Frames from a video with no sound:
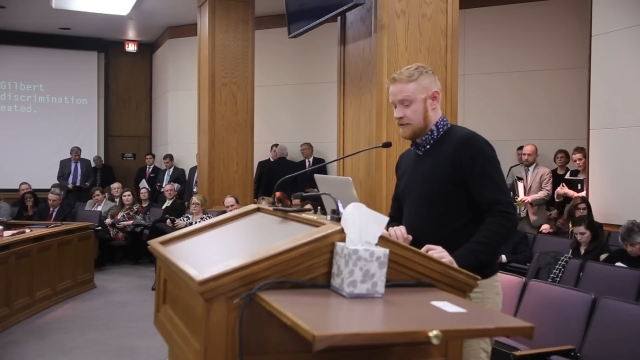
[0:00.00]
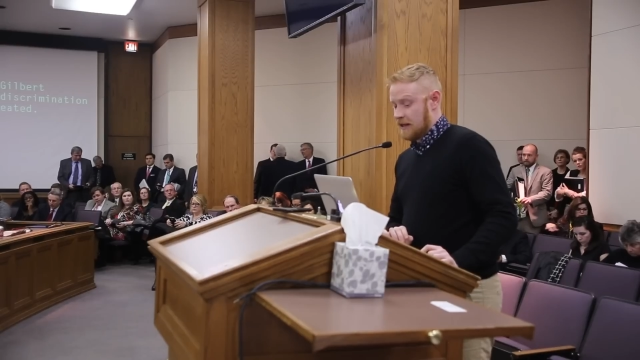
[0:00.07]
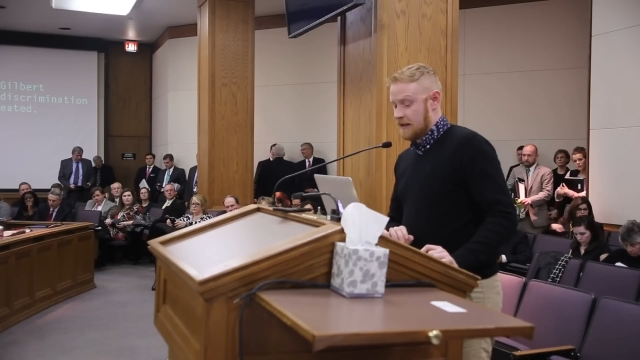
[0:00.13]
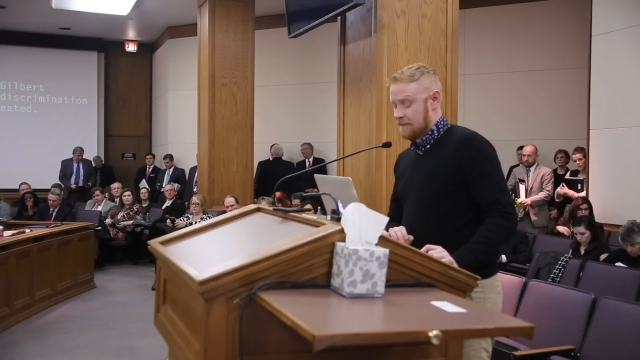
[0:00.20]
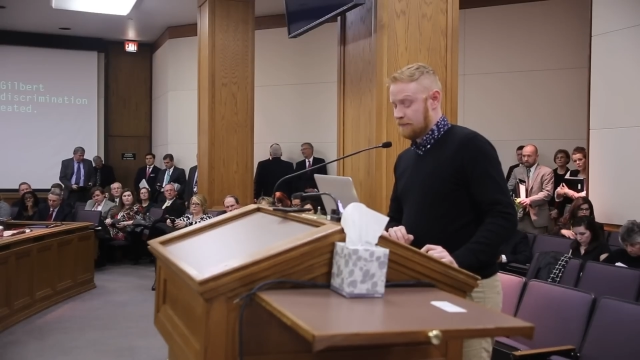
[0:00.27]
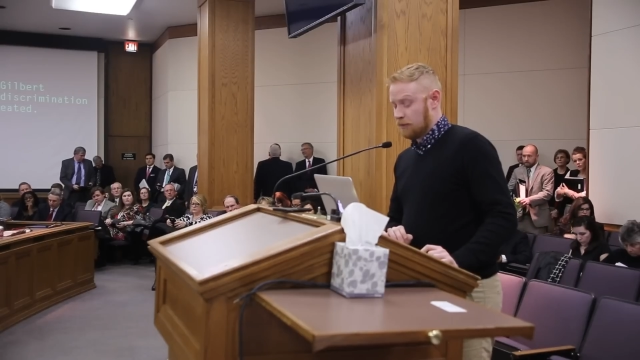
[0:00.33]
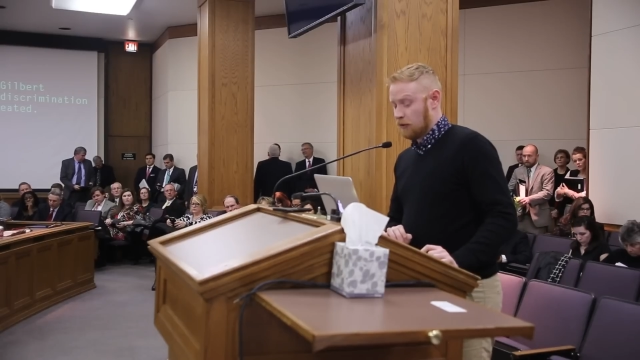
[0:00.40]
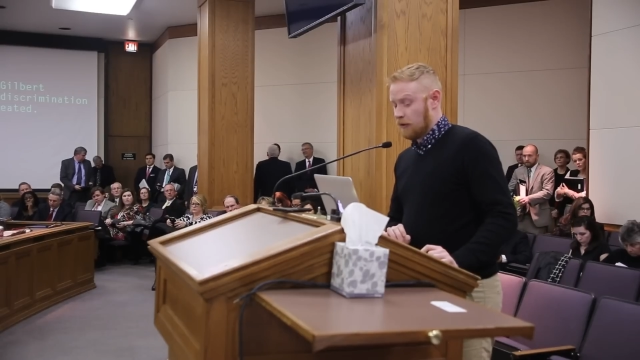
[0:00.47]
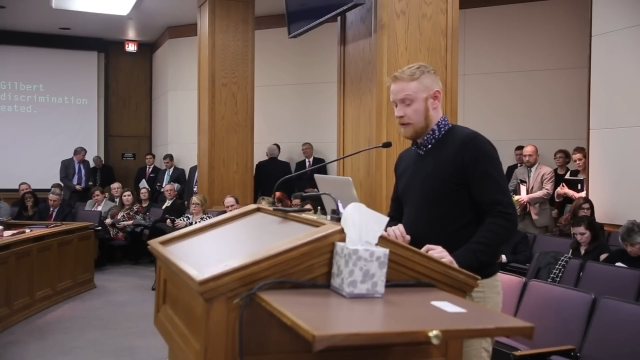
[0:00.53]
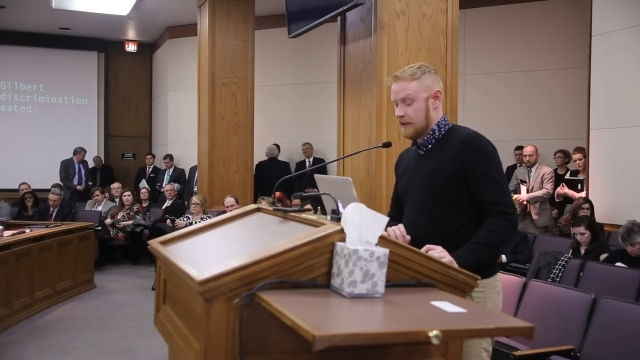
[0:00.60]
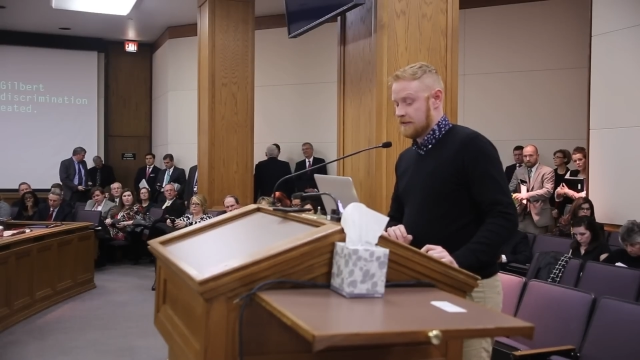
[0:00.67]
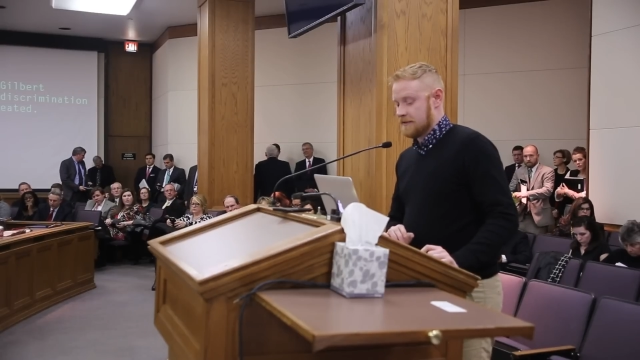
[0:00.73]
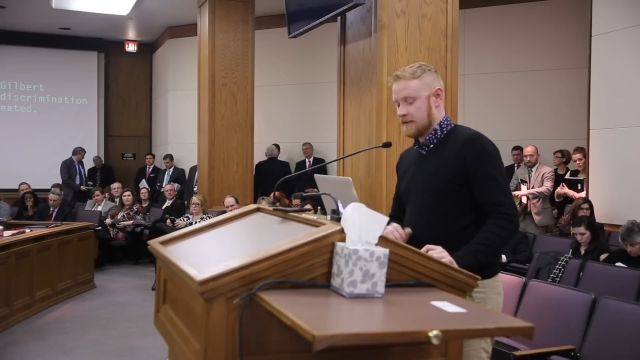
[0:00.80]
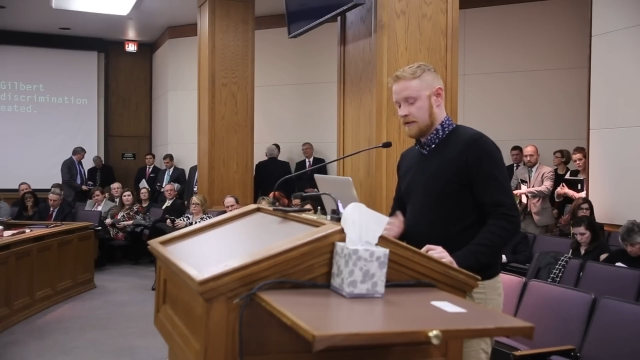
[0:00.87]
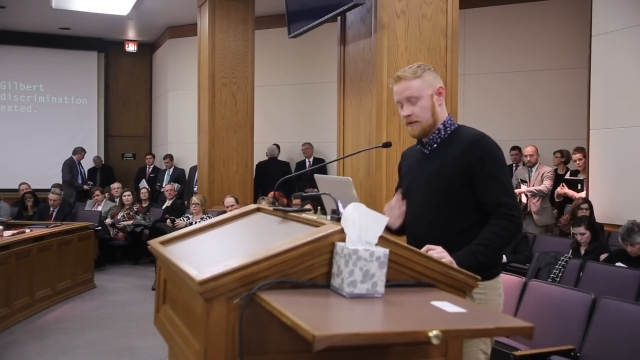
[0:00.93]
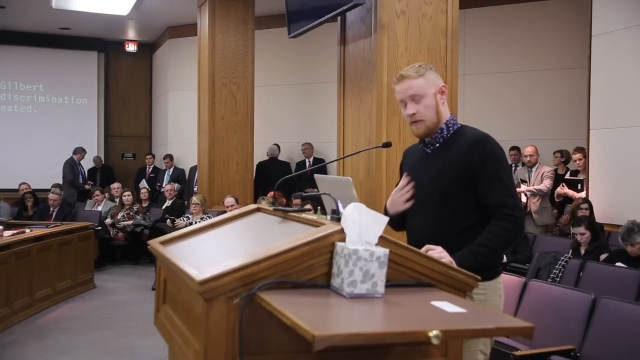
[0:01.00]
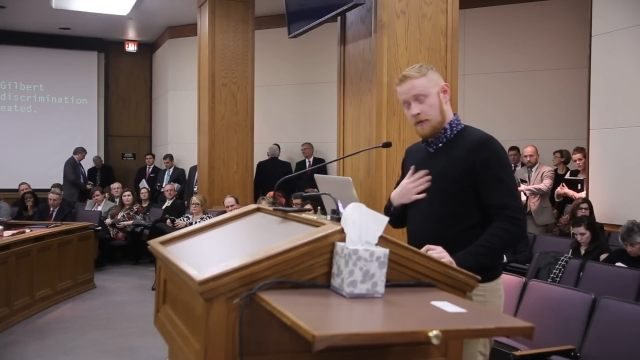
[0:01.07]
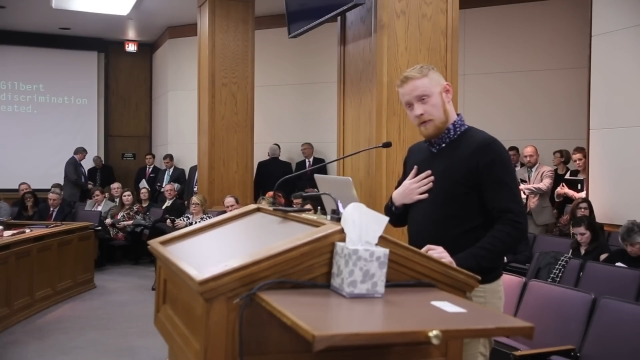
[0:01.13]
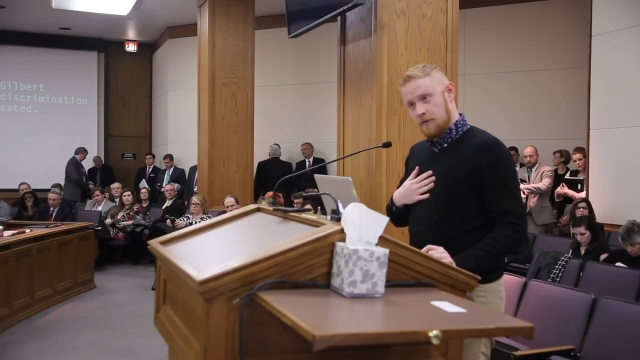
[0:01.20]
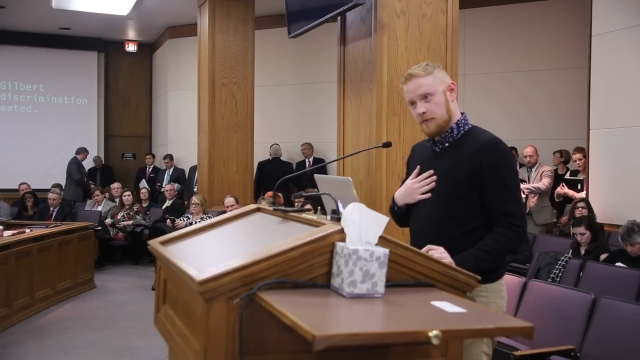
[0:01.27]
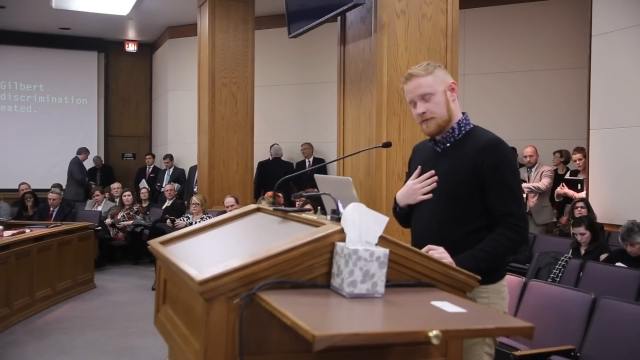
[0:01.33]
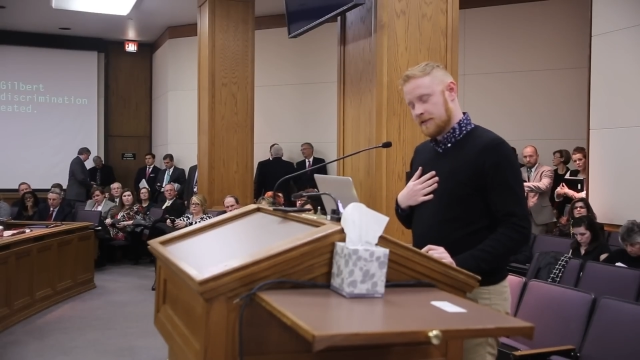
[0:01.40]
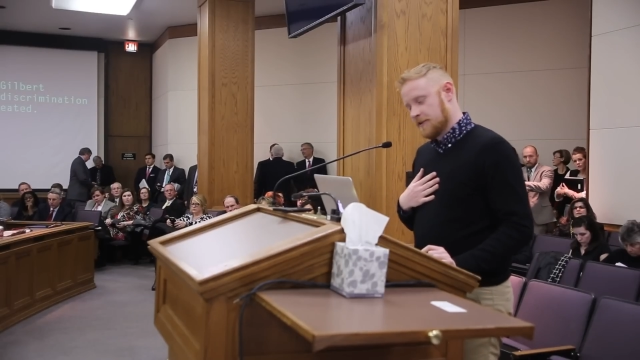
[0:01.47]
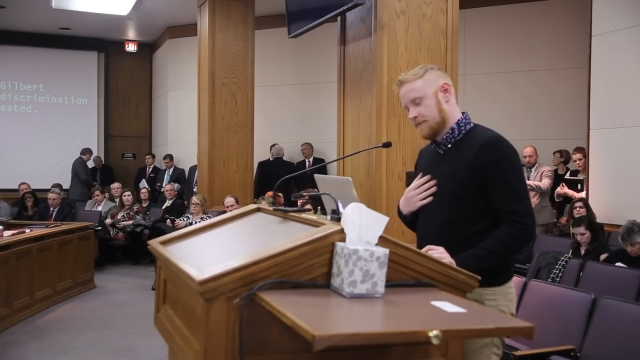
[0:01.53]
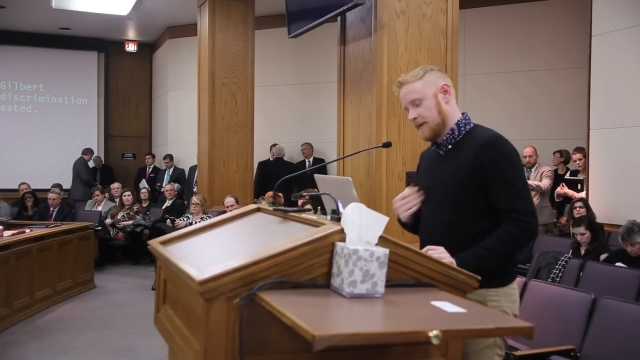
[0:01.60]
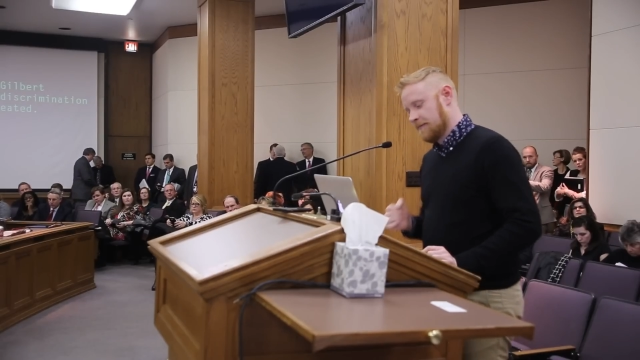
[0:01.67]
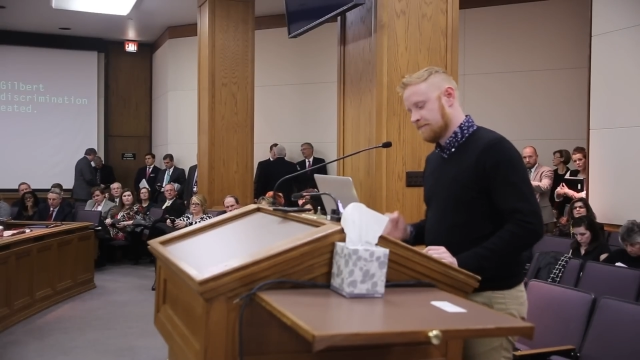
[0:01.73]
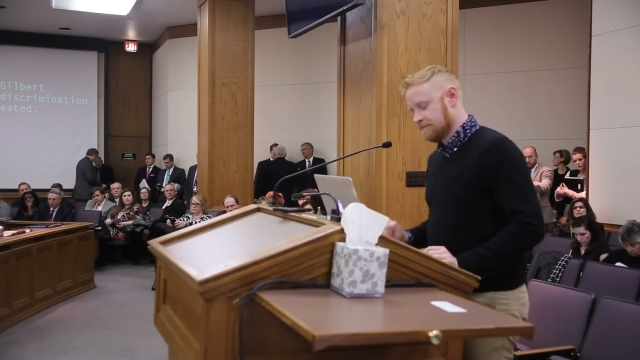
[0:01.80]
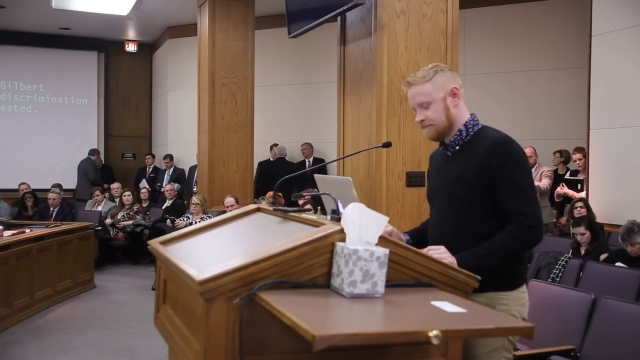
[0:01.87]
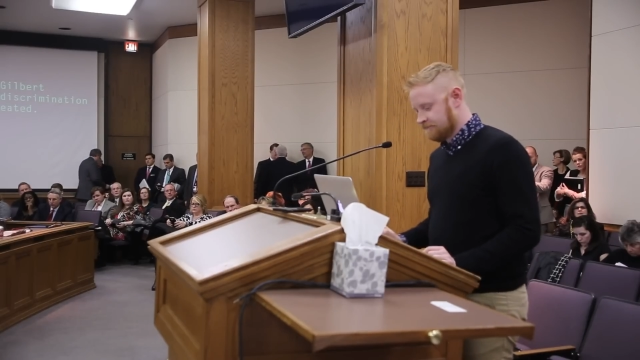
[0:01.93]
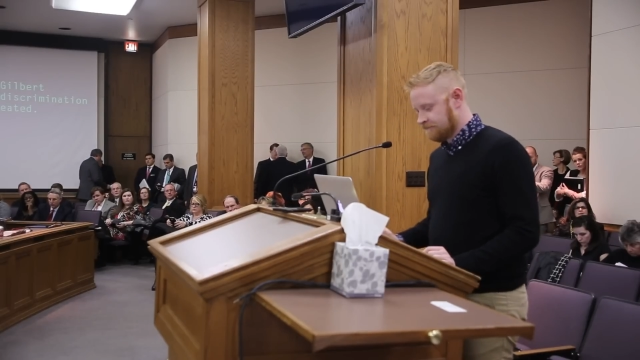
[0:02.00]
state employees. excuse me.